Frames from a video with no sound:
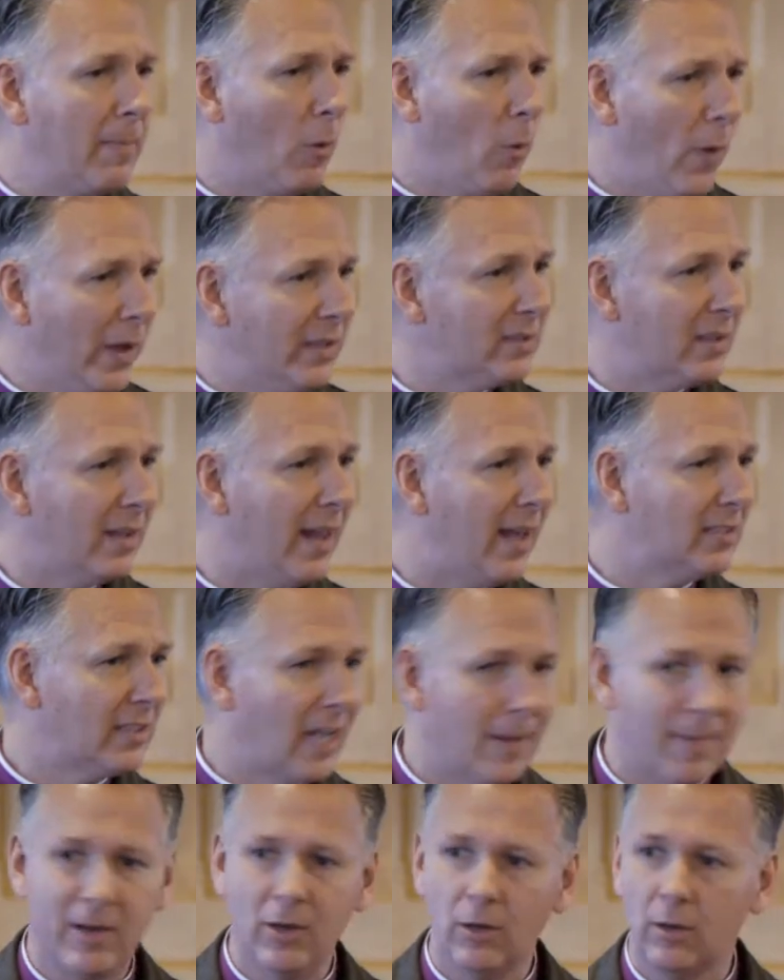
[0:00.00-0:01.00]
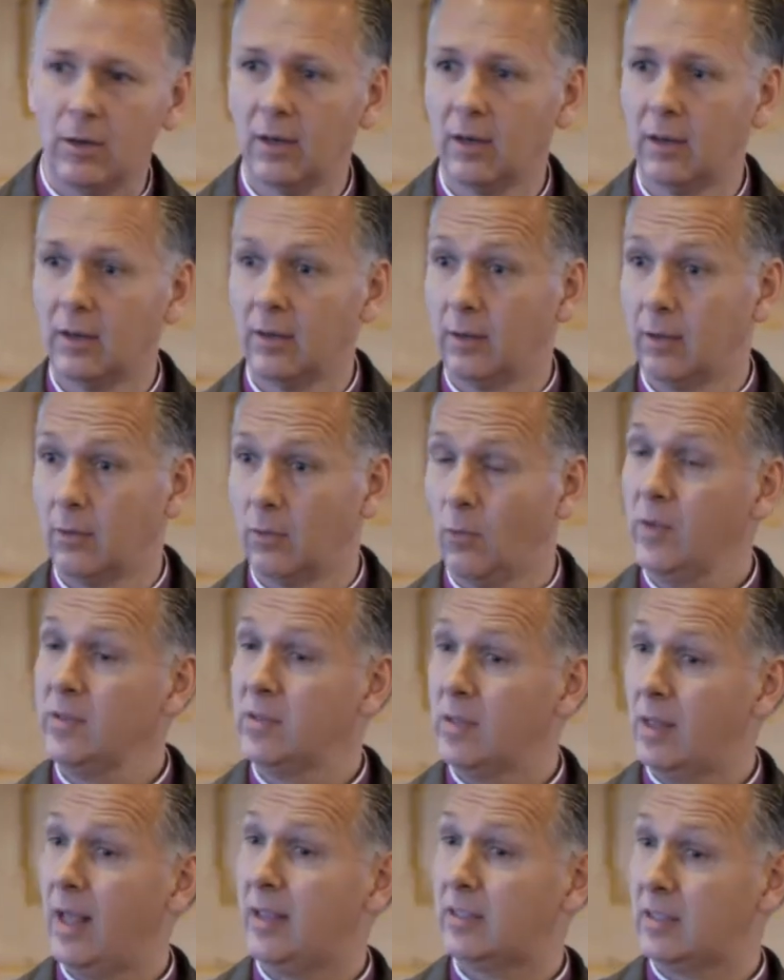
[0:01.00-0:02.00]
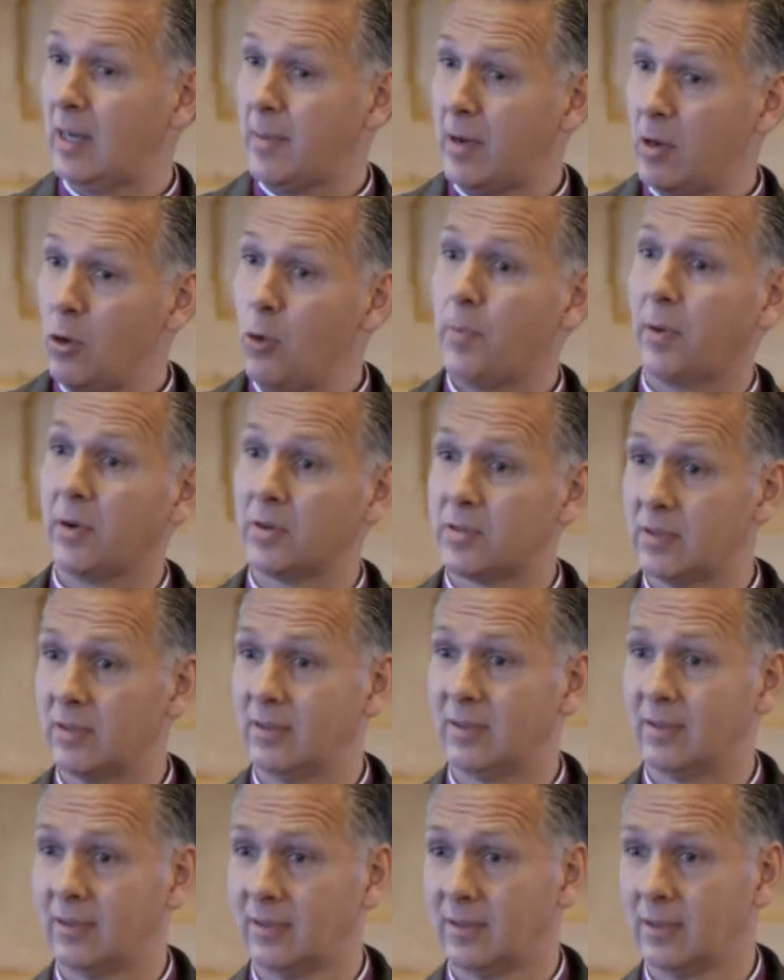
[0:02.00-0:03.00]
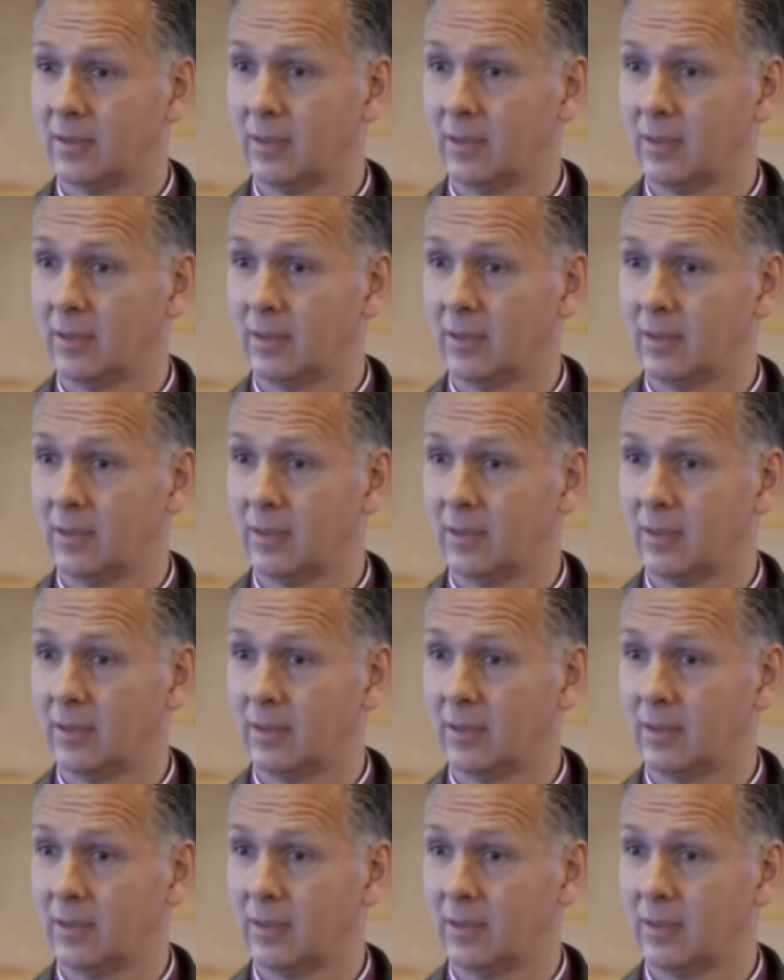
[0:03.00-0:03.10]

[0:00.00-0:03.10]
But when's the last time, in, when's the last time a new person